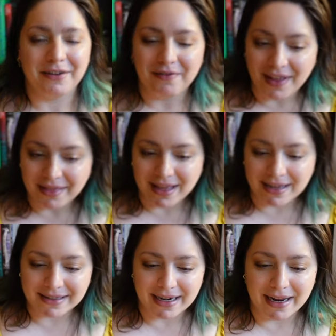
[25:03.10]
an event
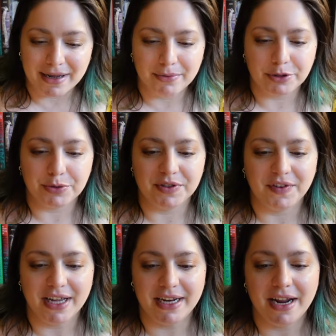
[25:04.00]
last night, which was
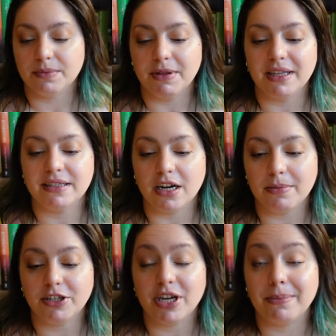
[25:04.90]
fun, but let's talk
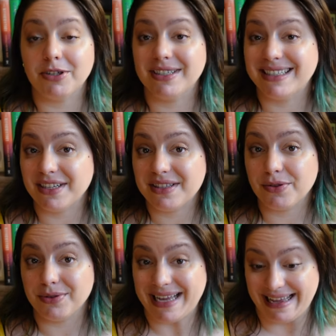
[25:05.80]
about chapters 6
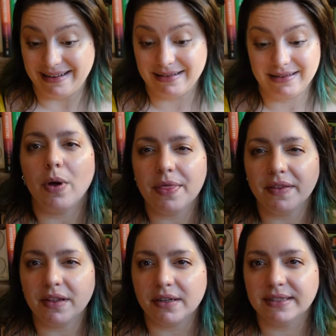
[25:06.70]
through 10. One thing
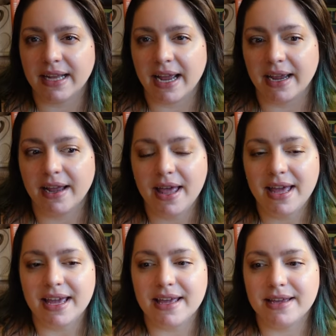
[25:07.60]
that I'll say
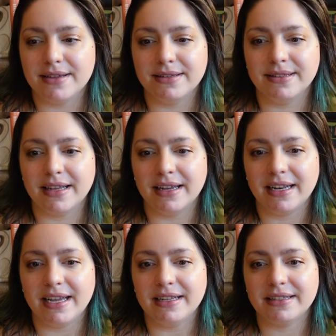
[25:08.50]
is that
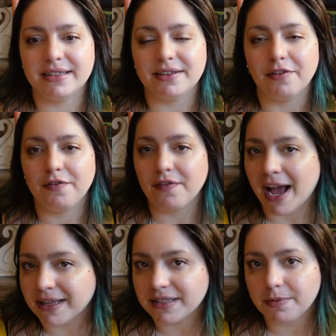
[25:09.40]
it's
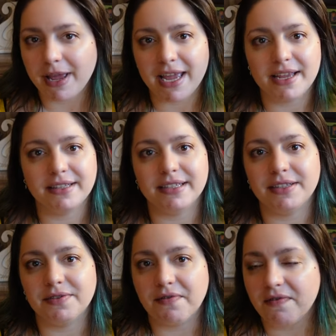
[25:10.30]
fast paced,
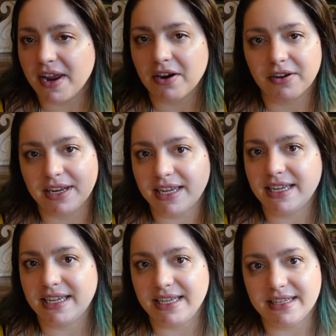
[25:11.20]
it's
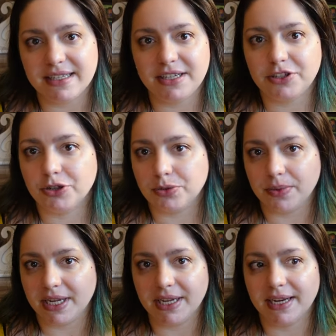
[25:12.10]
very easy to
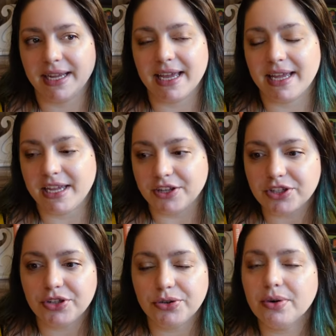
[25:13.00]
read and get
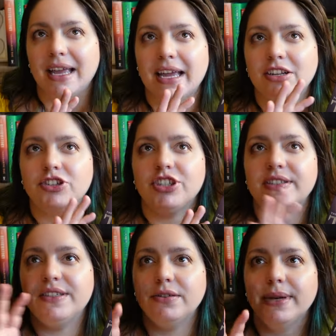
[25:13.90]
into, and
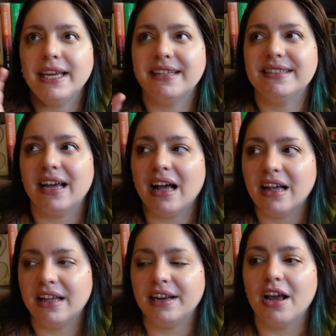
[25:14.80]
she's doing a
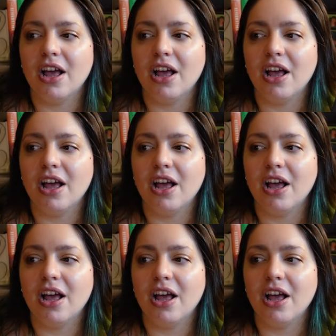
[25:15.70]
ton